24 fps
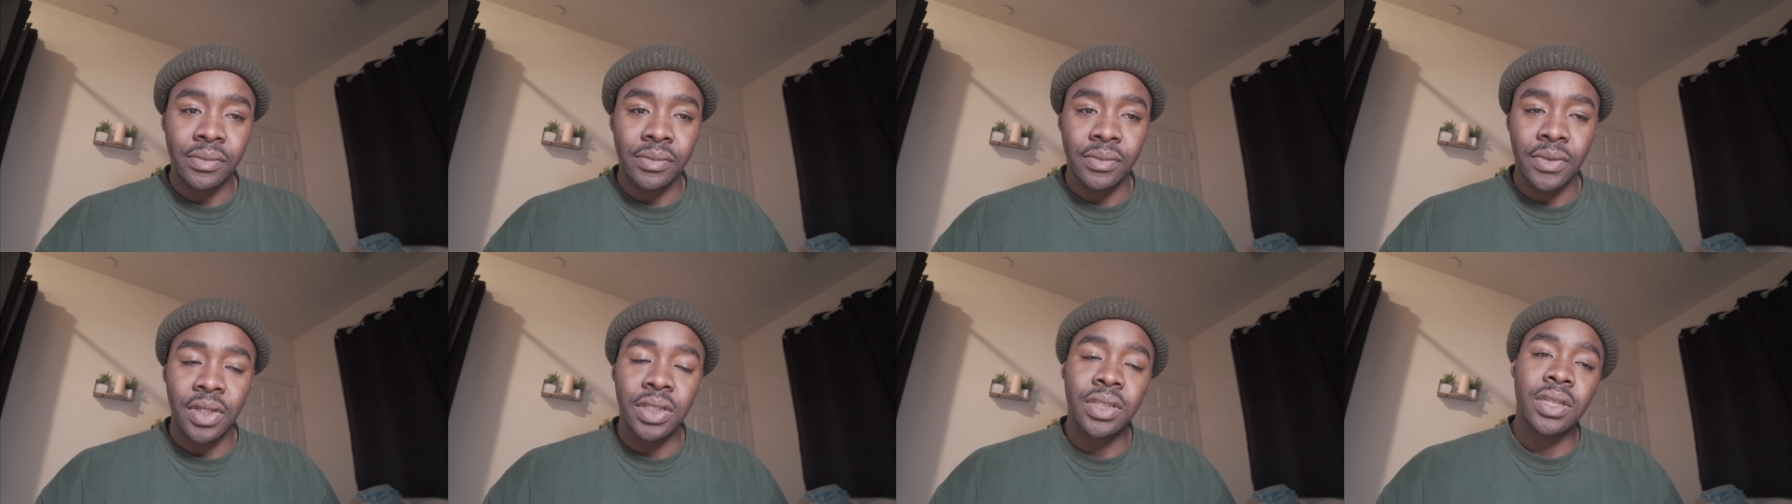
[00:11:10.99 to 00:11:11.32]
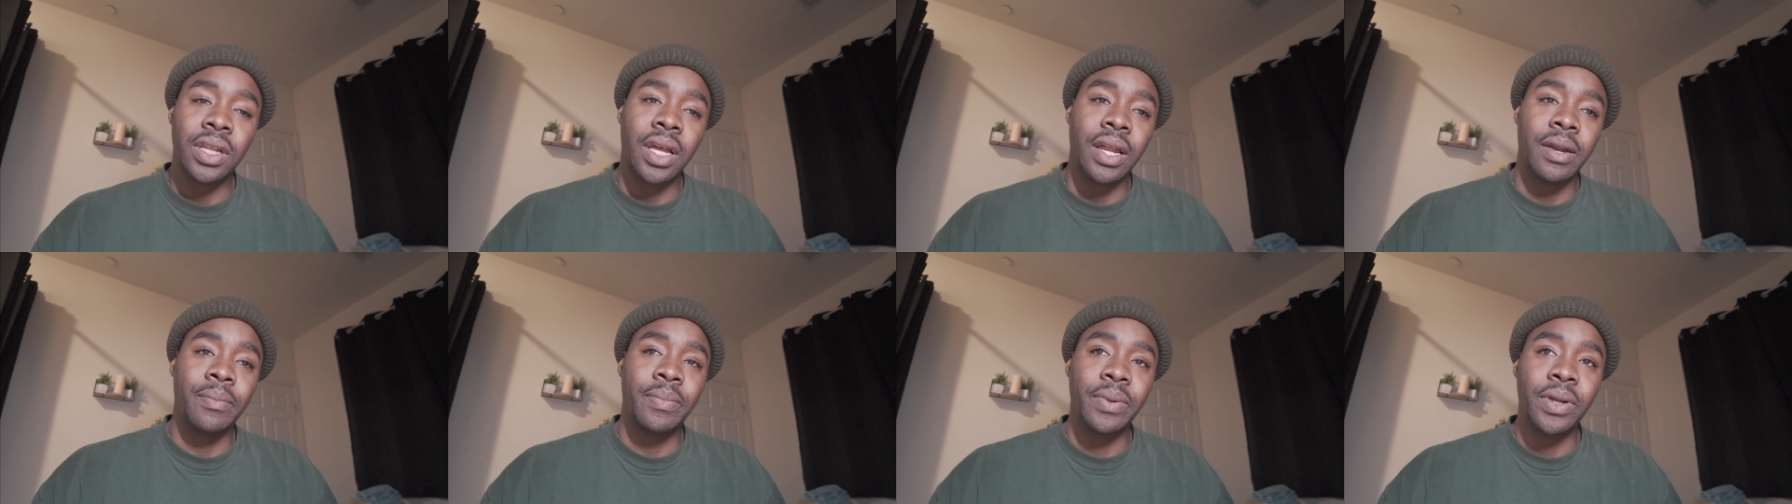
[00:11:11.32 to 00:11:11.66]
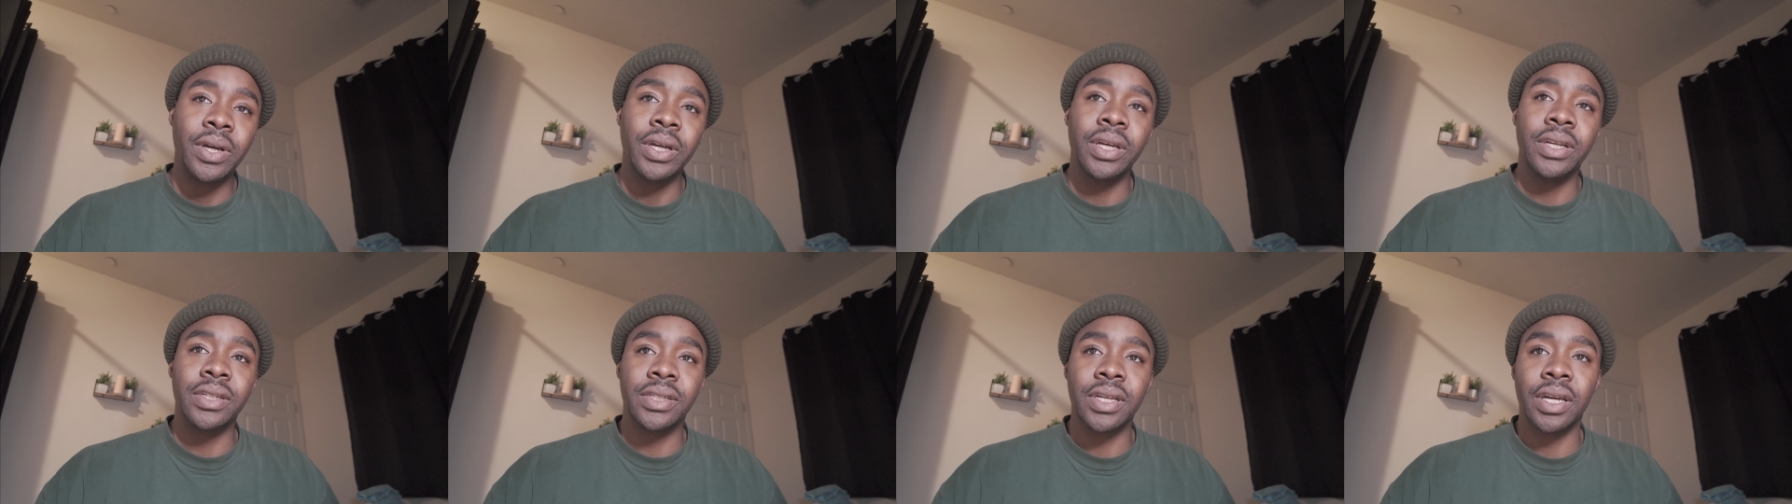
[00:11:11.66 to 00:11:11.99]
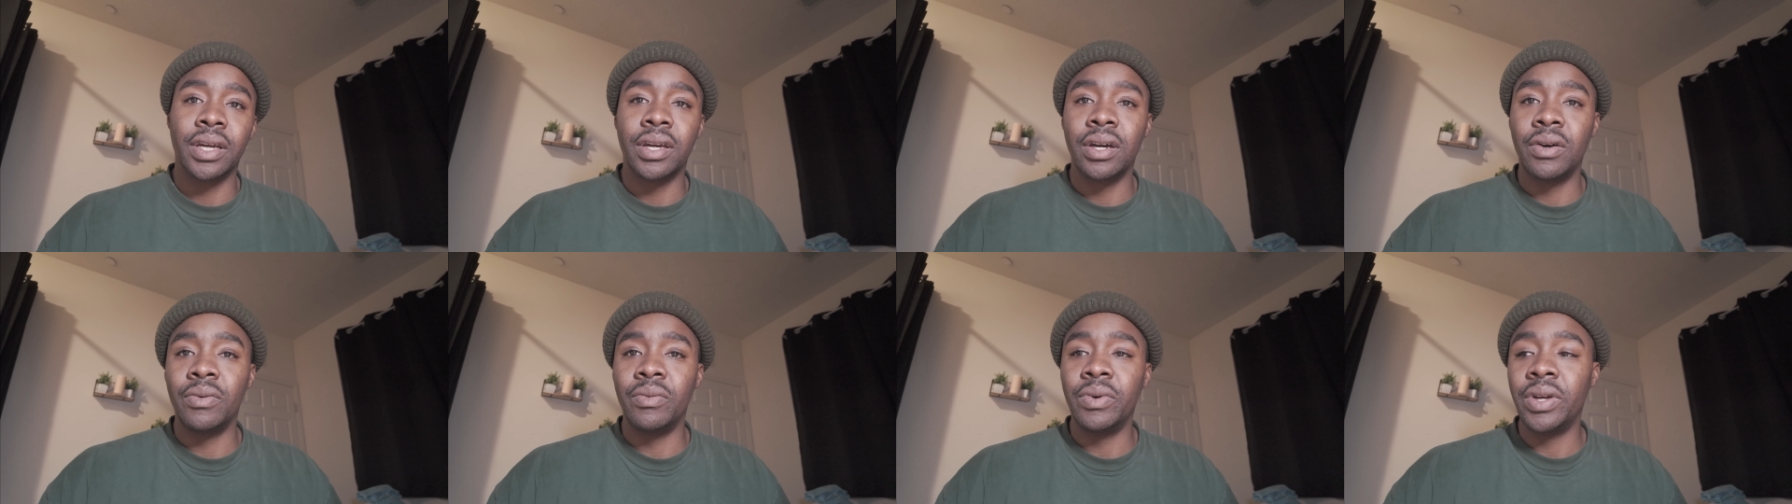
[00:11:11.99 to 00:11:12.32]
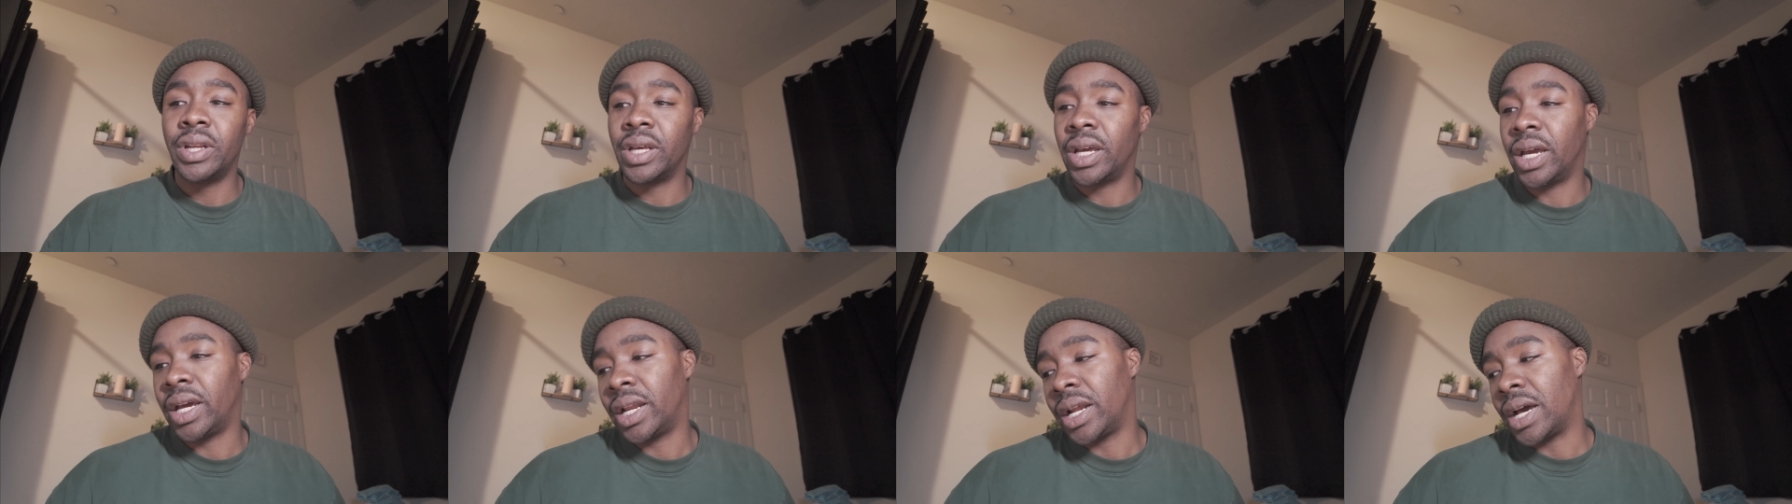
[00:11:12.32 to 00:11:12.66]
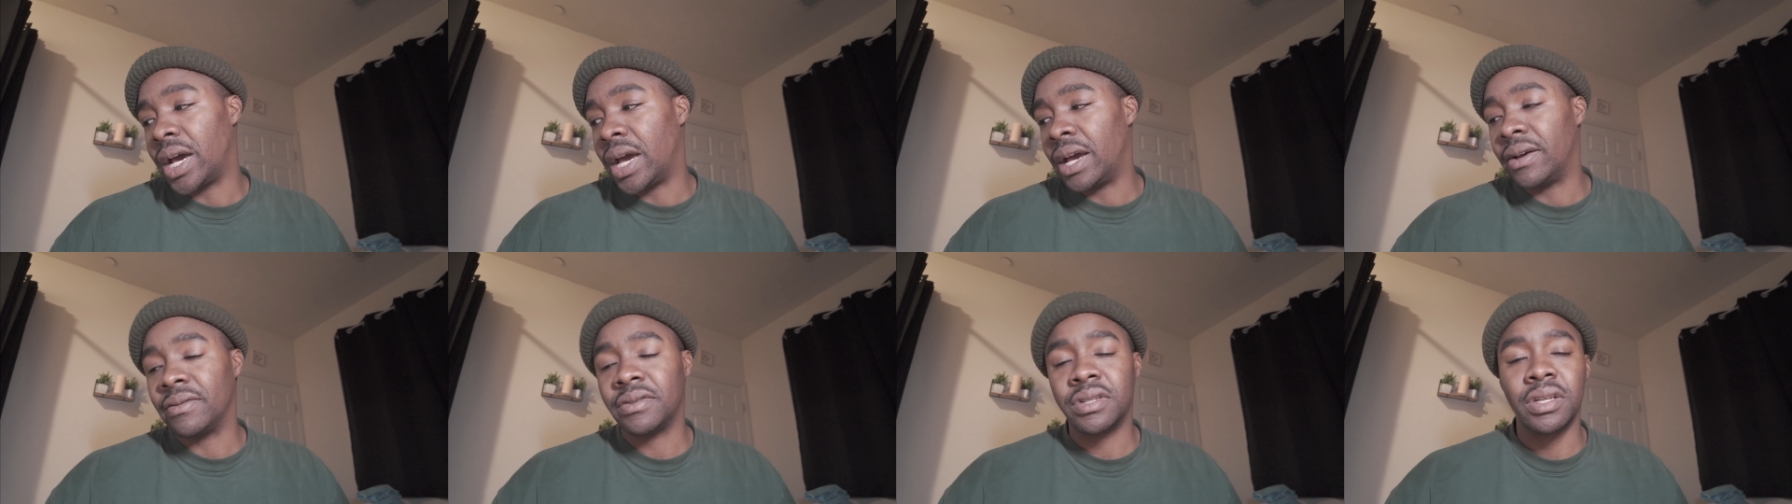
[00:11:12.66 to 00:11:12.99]
There's a lot of plugins that come with it, and I
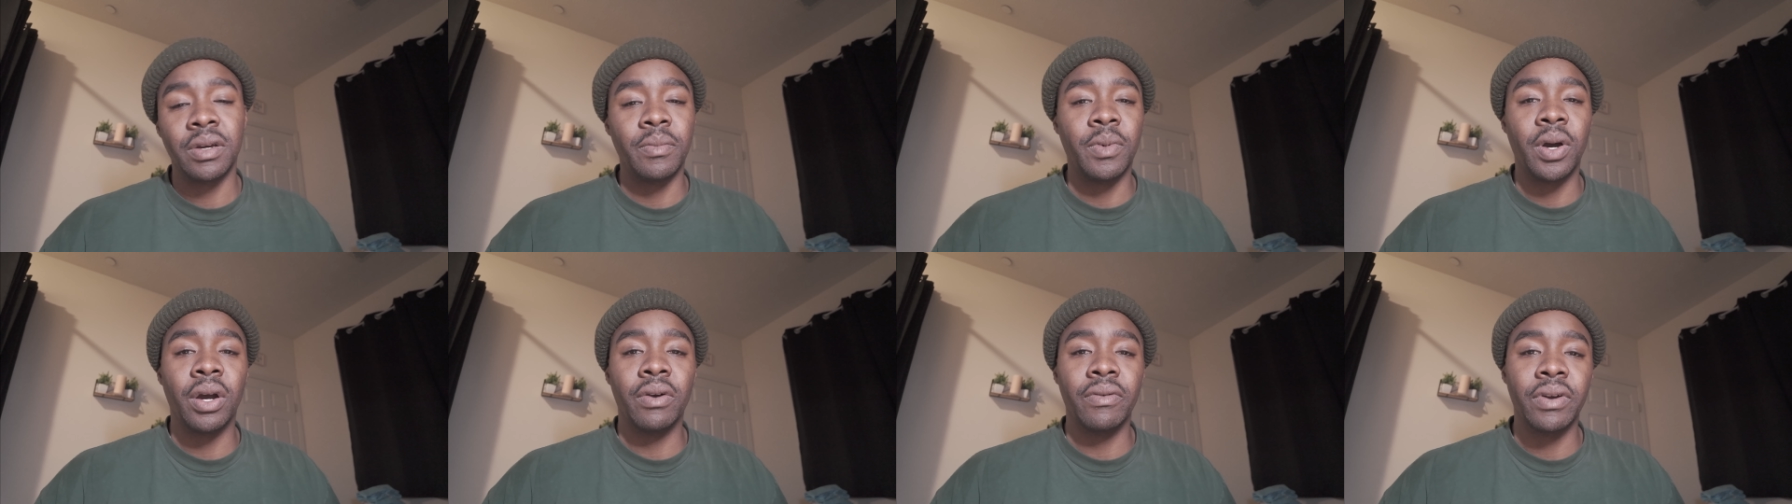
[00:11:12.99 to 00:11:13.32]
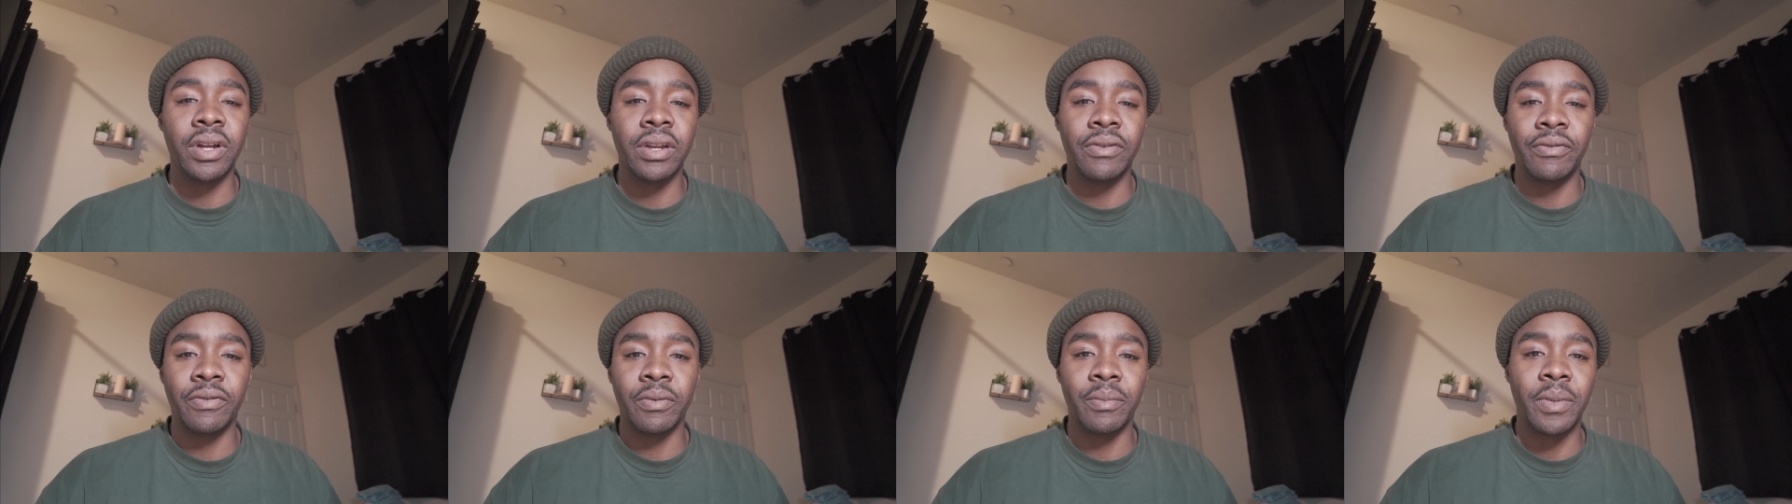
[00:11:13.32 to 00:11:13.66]
have some already for